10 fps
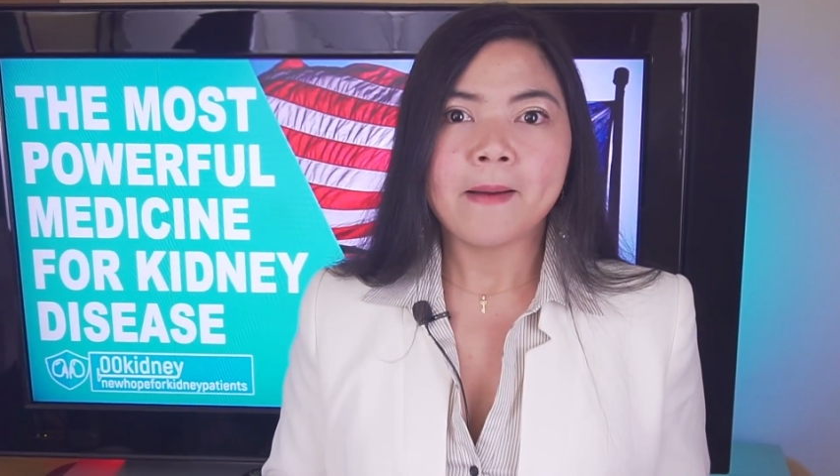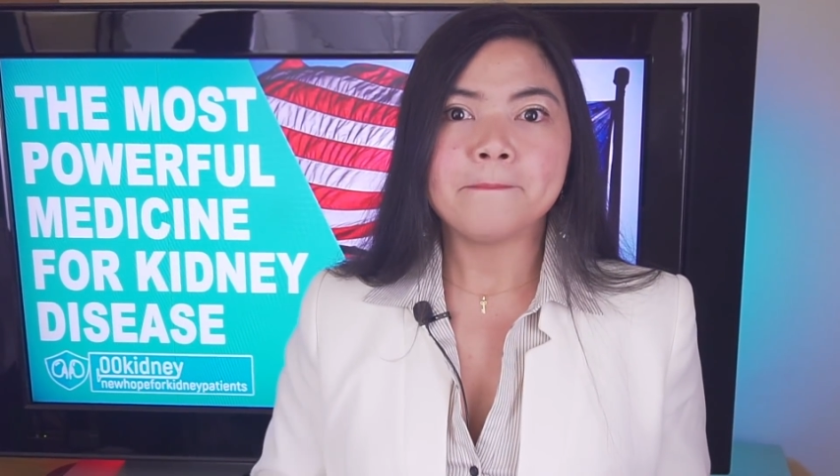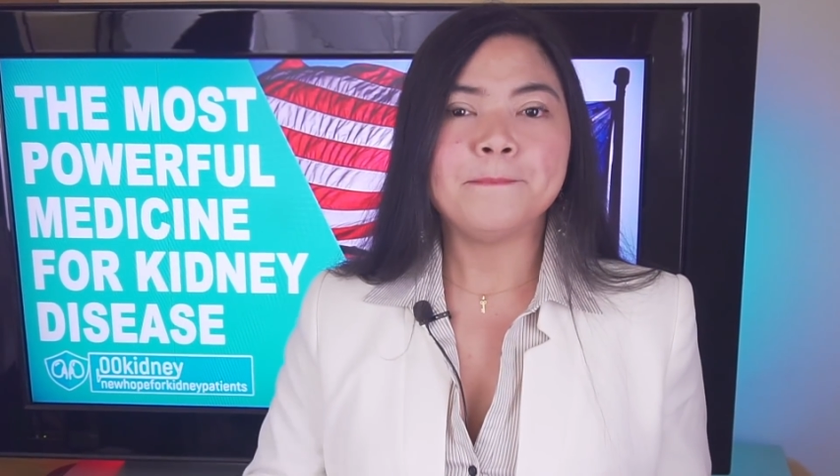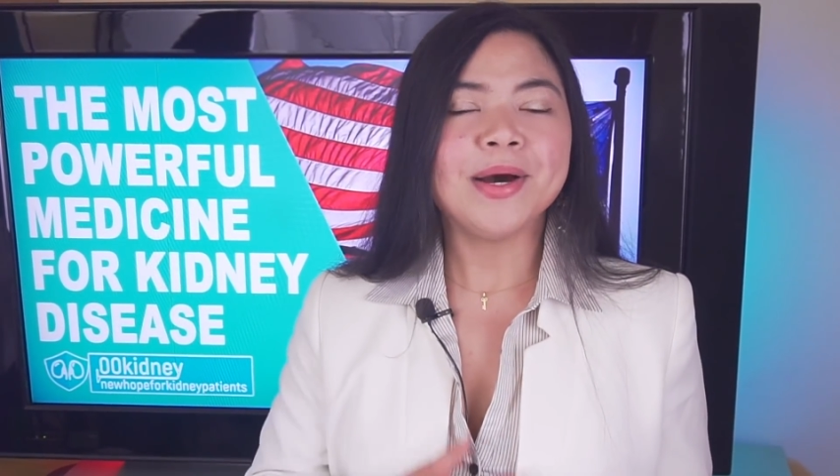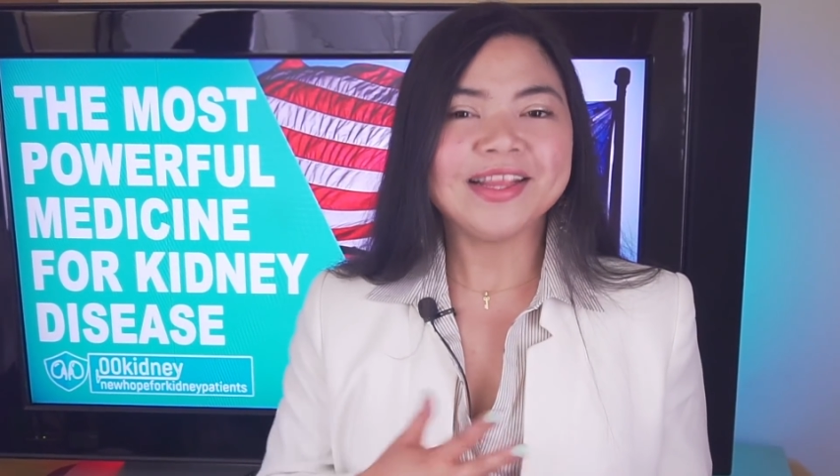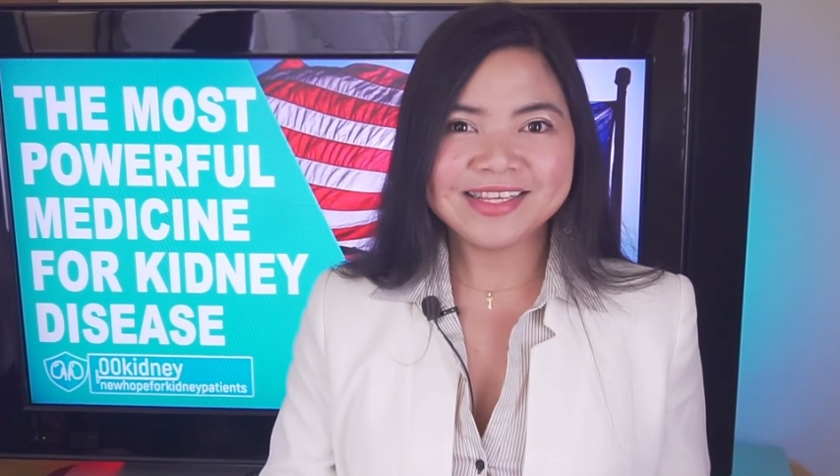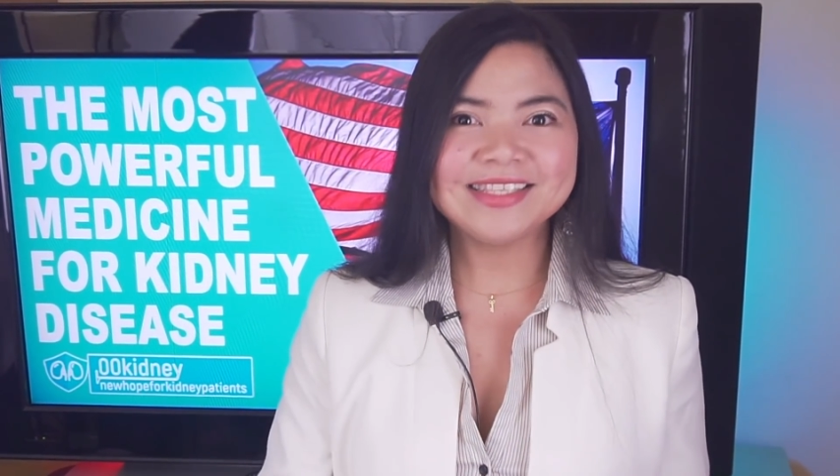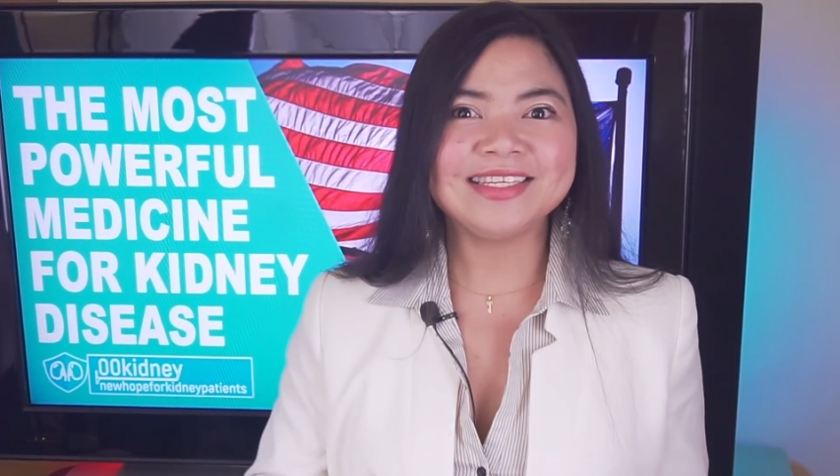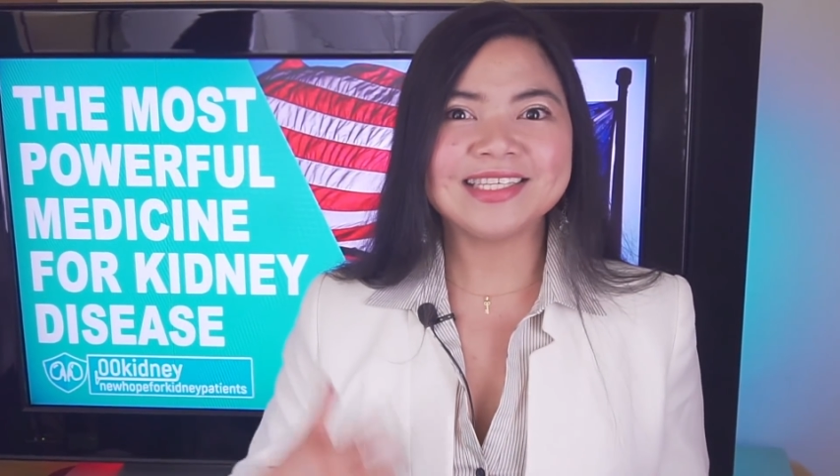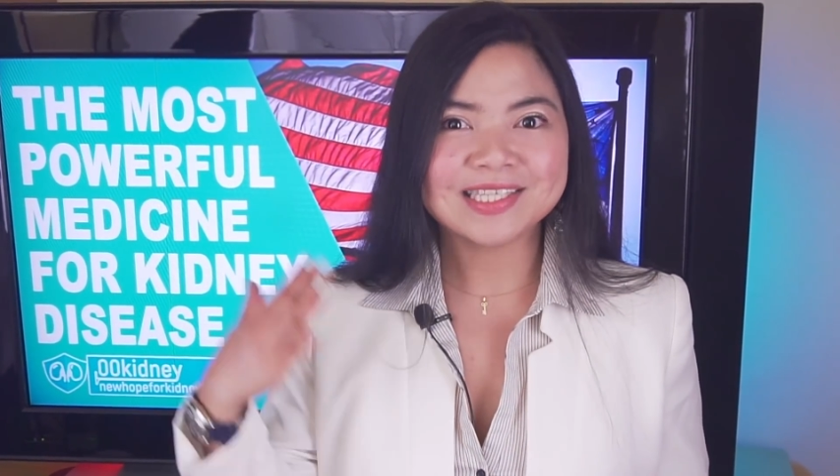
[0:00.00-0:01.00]
but
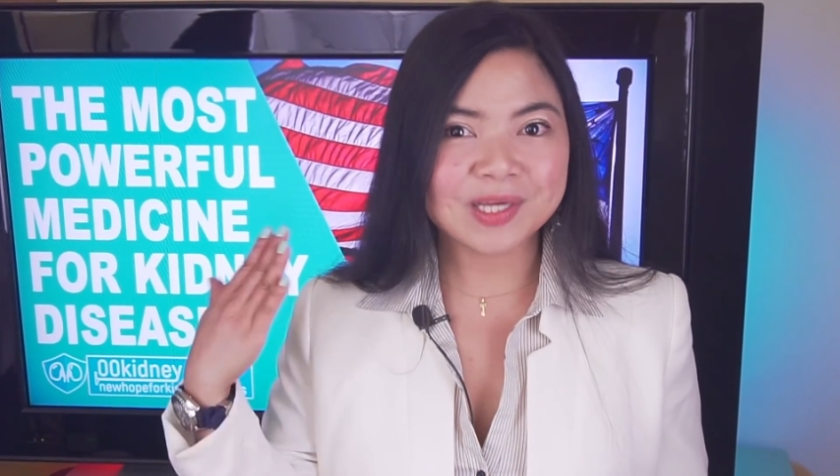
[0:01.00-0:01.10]
this is